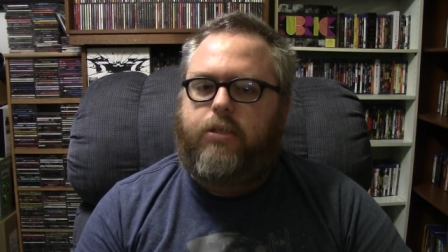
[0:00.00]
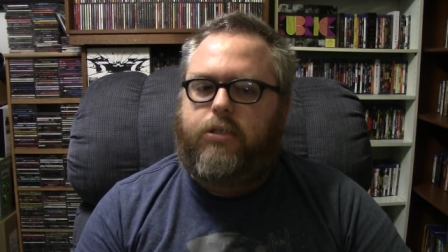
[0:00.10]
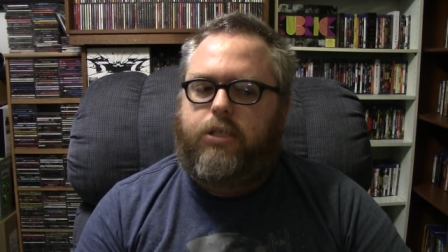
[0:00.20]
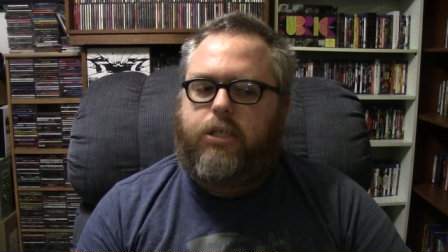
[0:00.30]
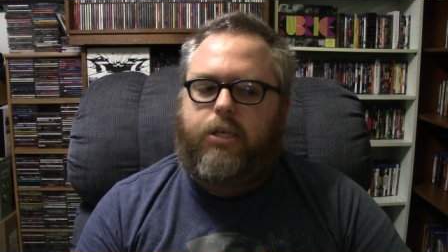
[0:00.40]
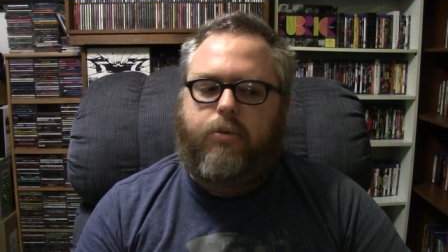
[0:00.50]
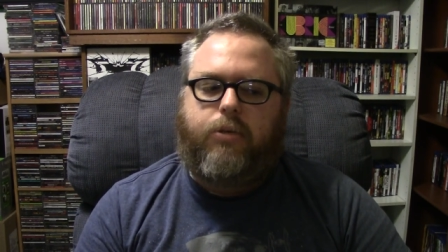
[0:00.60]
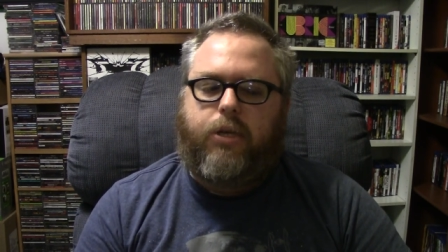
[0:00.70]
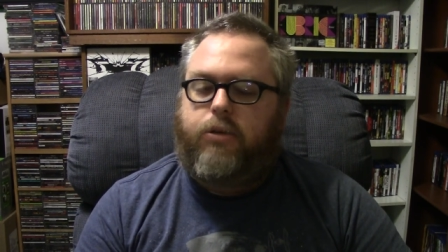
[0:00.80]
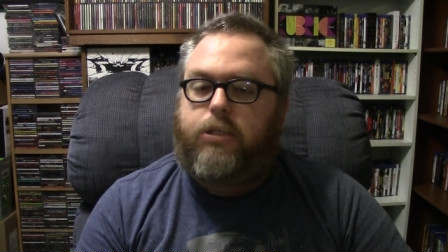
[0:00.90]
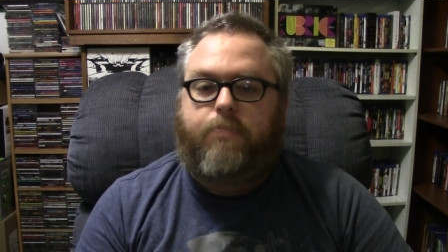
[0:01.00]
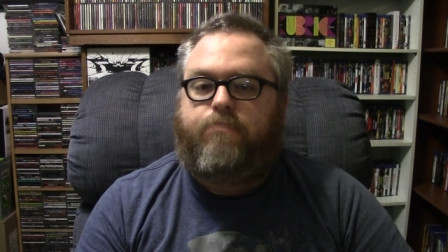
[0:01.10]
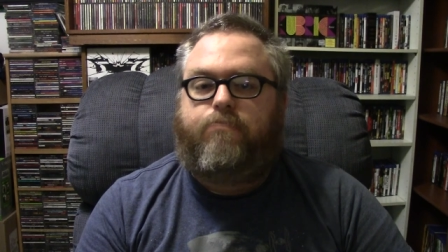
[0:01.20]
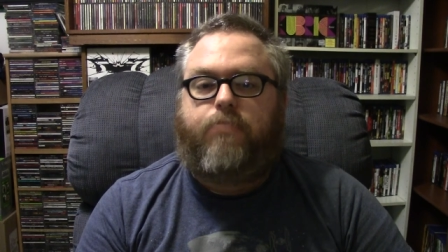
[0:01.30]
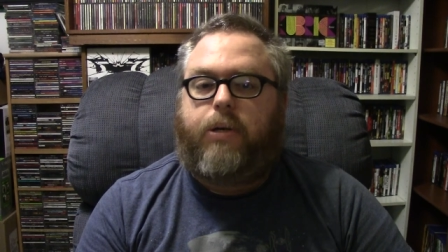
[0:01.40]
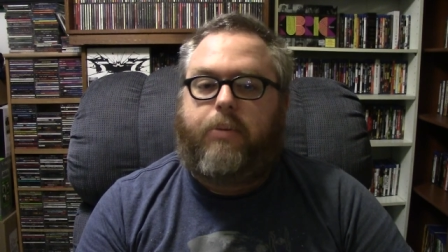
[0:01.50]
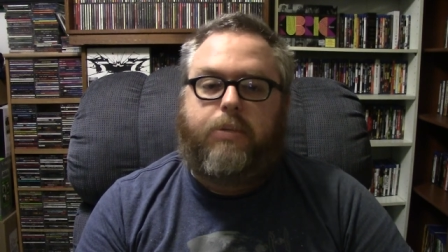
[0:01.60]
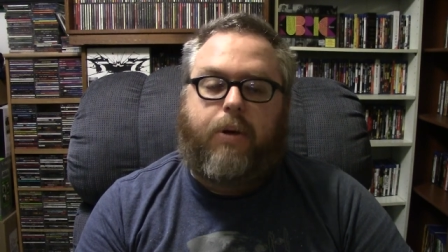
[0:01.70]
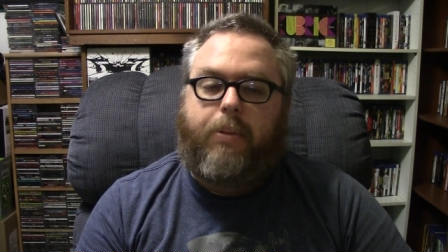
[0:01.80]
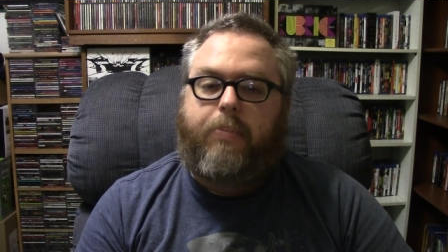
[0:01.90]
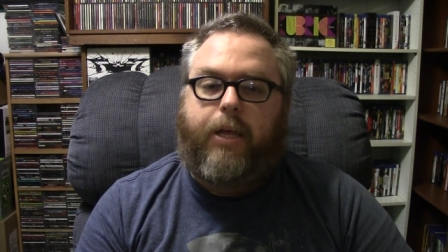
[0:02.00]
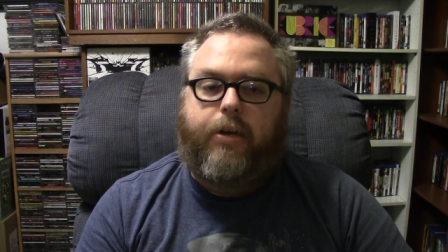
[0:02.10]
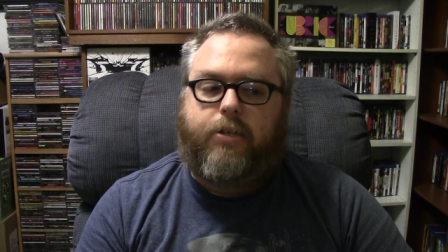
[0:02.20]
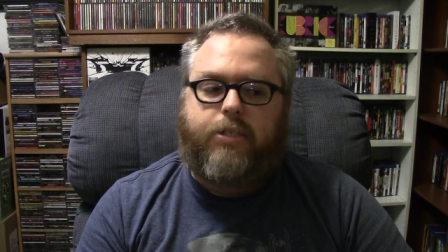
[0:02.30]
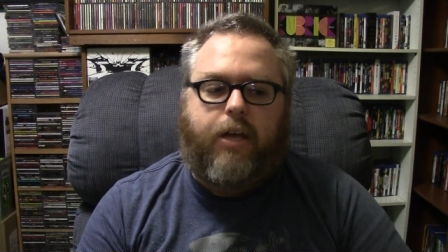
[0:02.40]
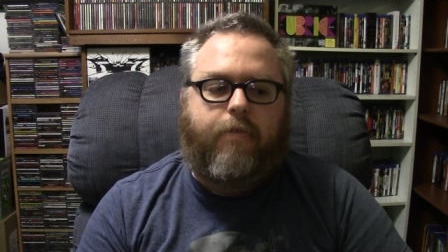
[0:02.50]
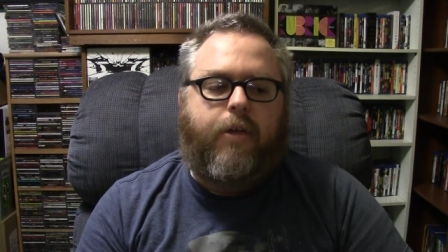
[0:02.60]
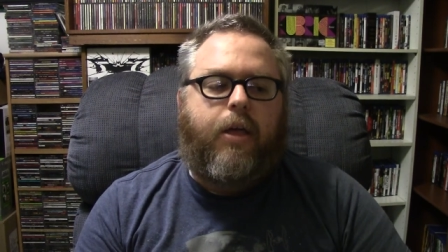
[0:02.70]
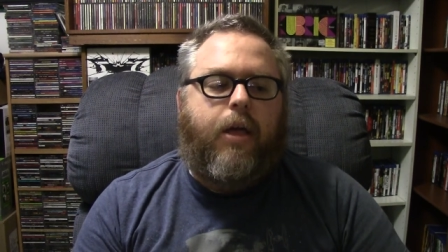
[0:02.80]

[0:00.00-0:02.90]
She you know she pretty much probably played herself,